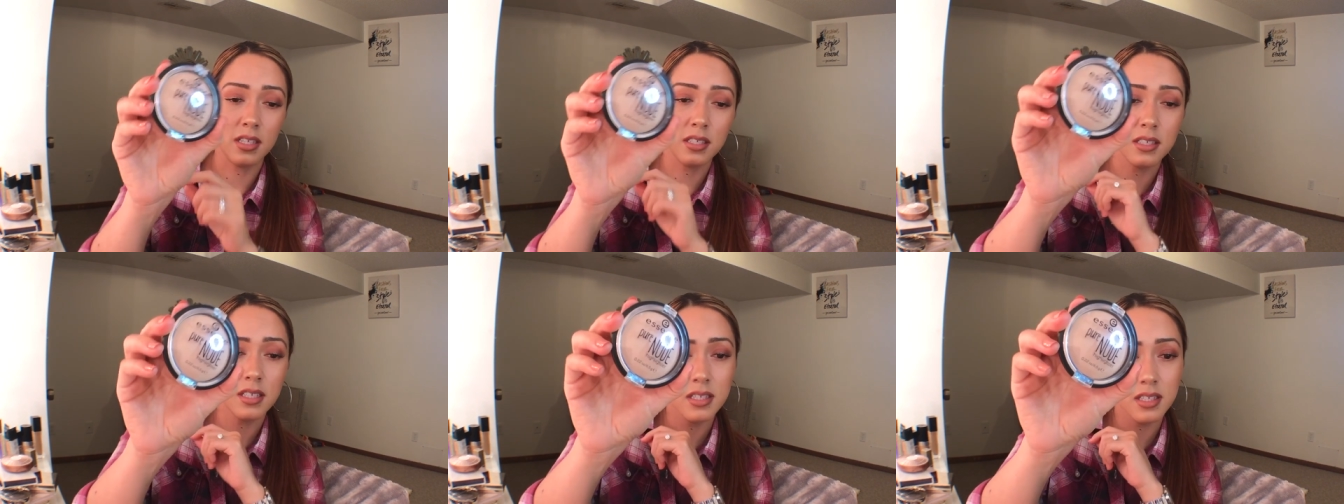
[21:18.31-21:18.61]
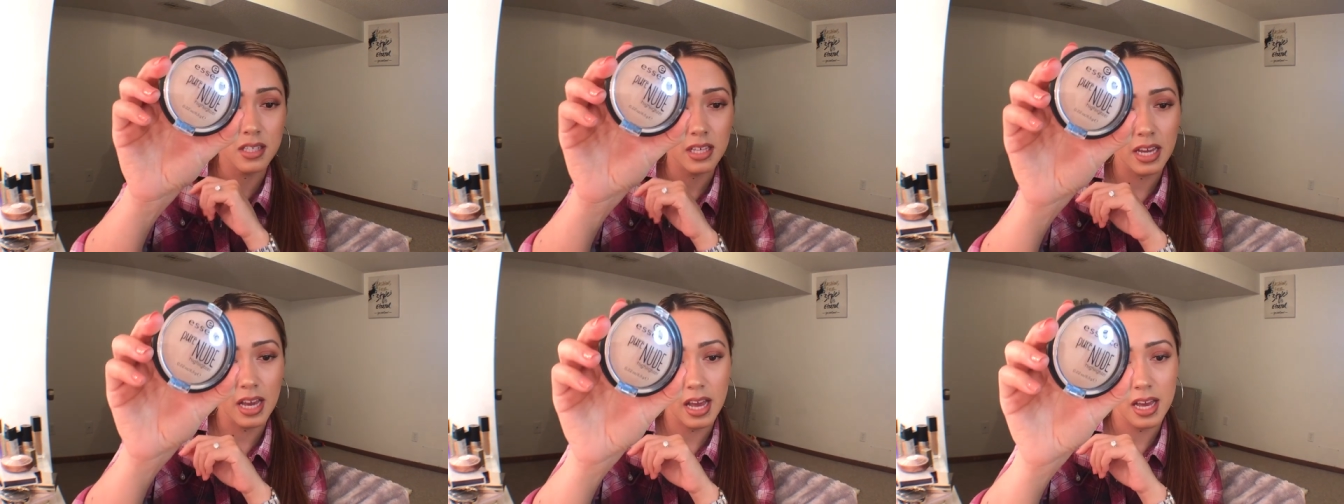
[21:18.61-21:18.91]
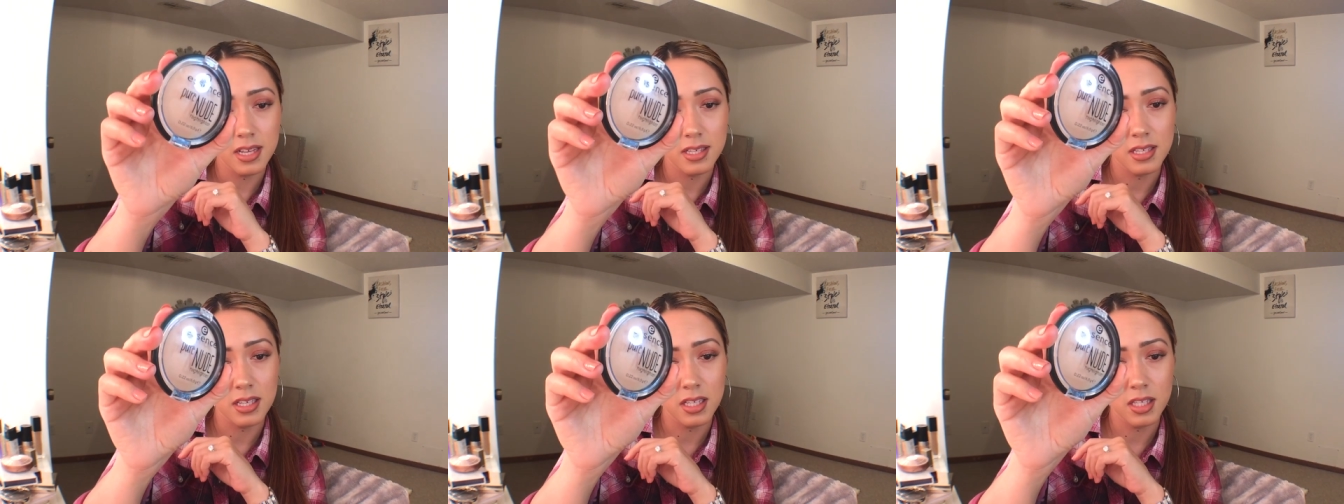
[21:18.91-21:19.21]
This is the
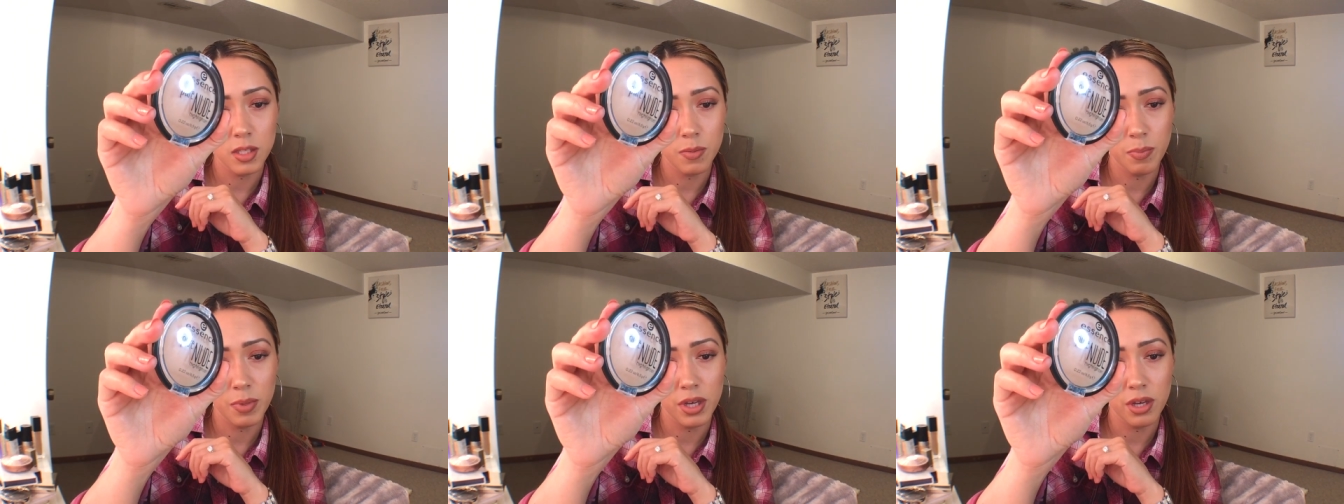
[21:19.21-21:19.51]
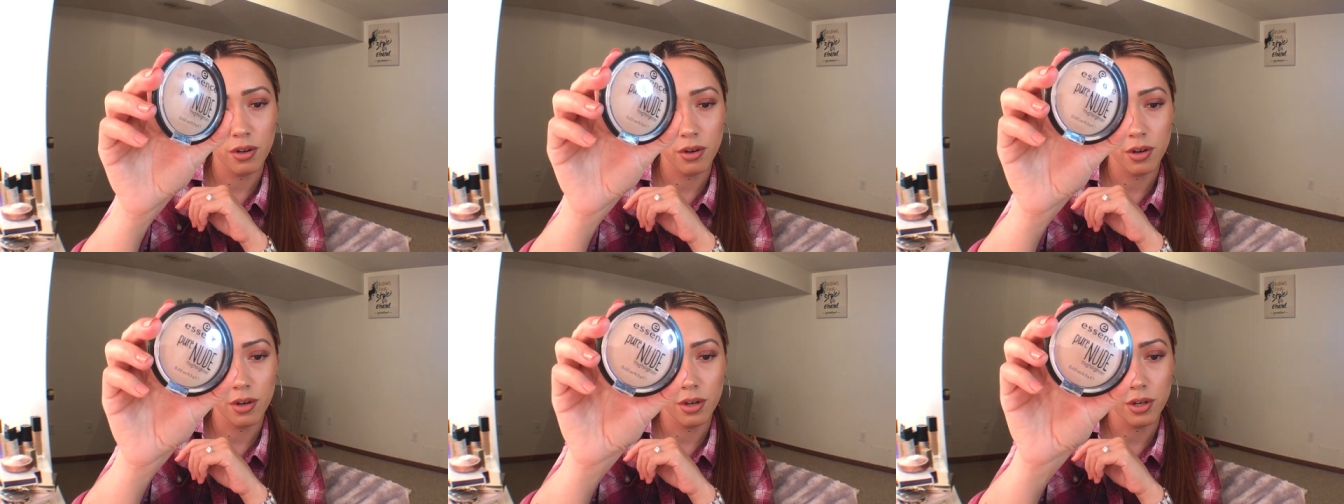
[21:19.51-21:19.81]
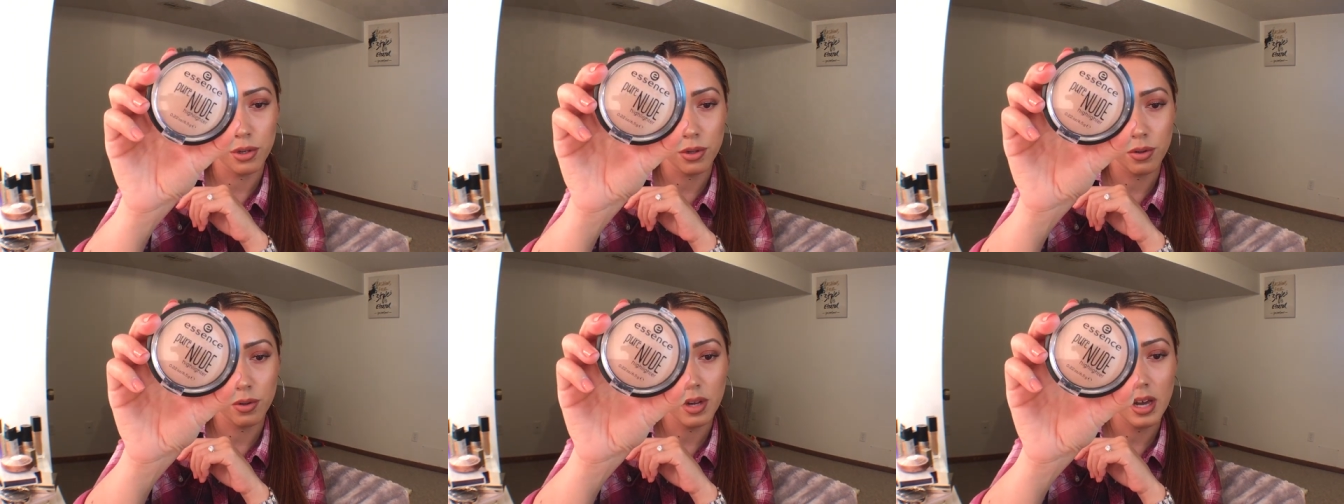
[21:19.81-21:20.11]
Essence Pure
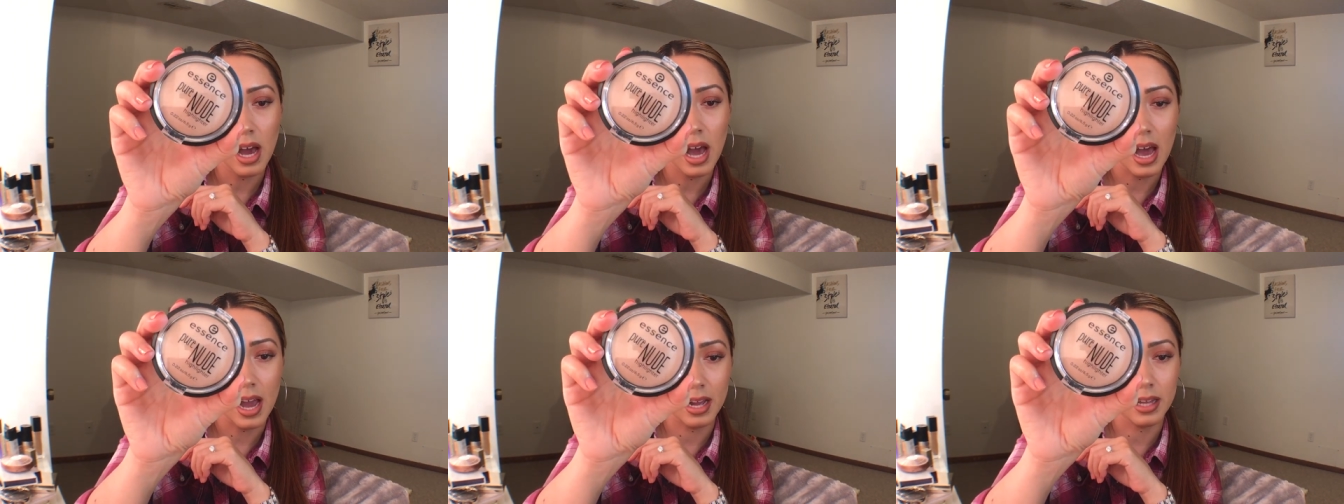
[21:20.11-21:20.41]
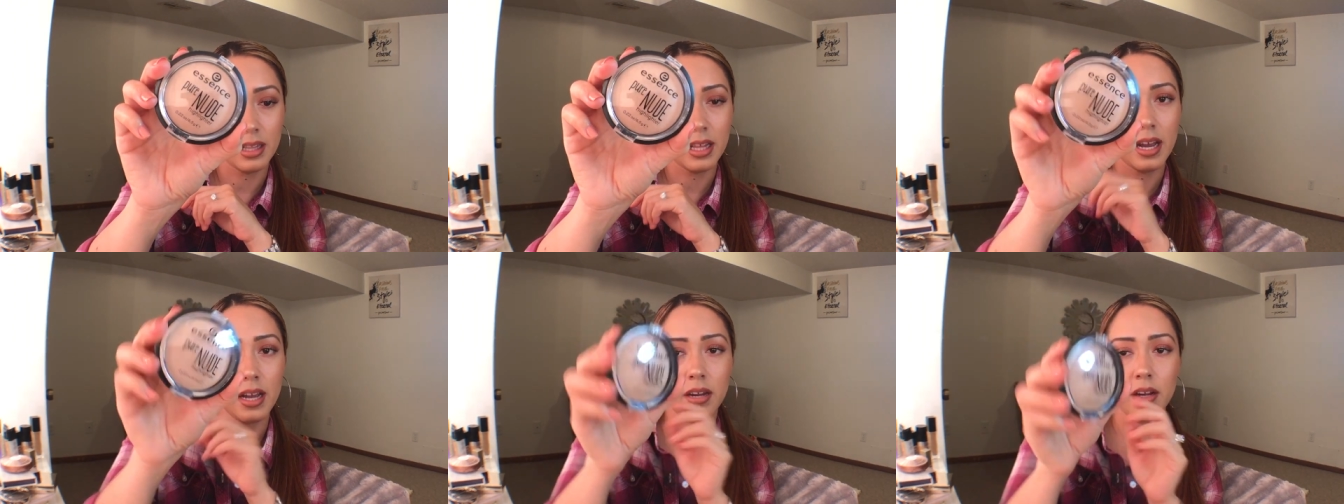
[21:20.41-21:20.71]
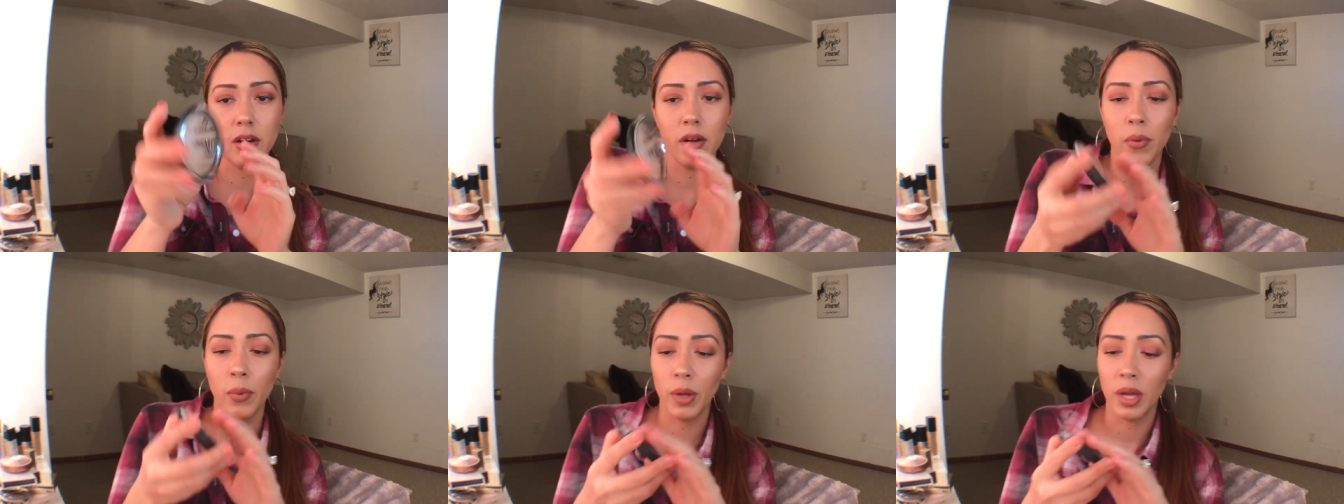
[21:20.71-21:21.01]
Nude
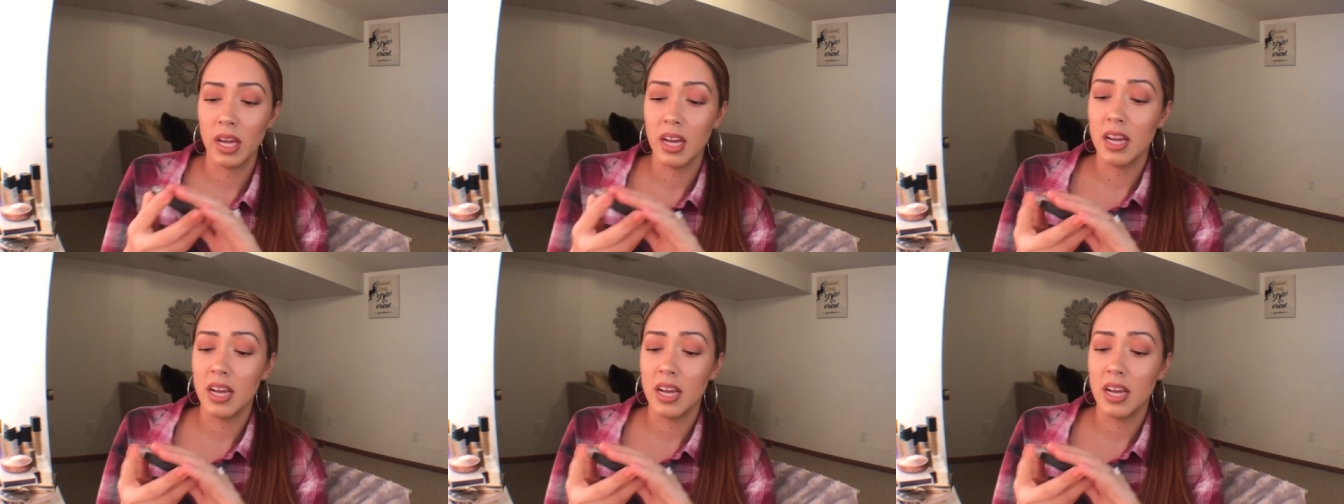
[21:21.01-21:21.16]
highlighter.